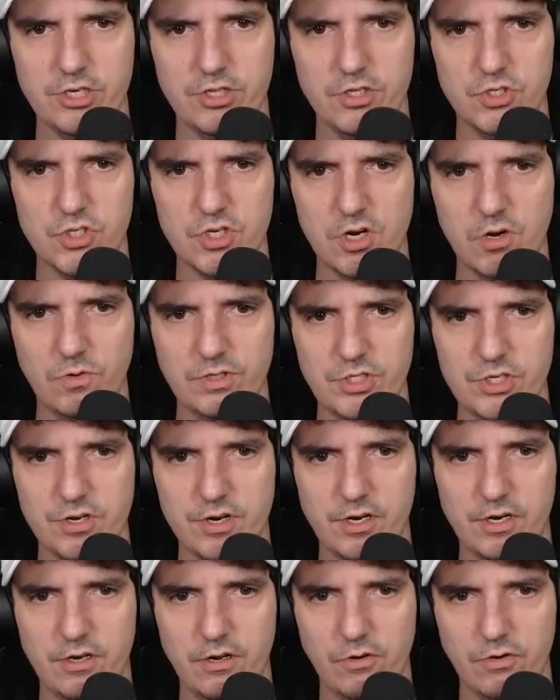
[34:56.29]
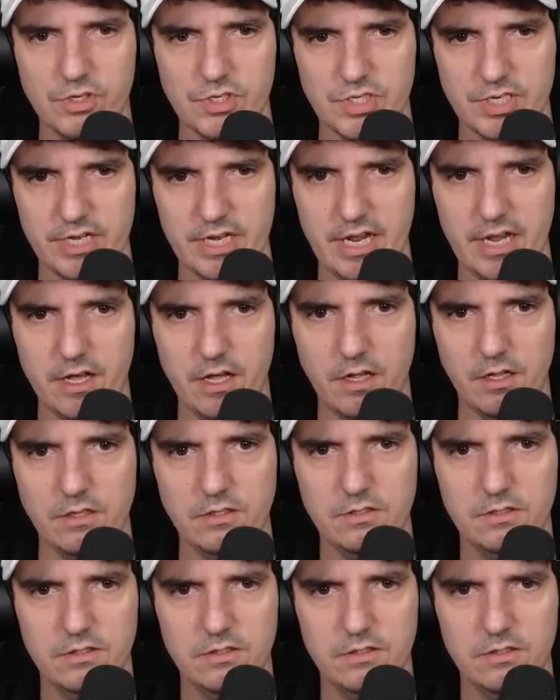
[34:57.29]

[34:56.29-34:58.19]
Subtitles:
The Zerg ones, you're going to notice like hell.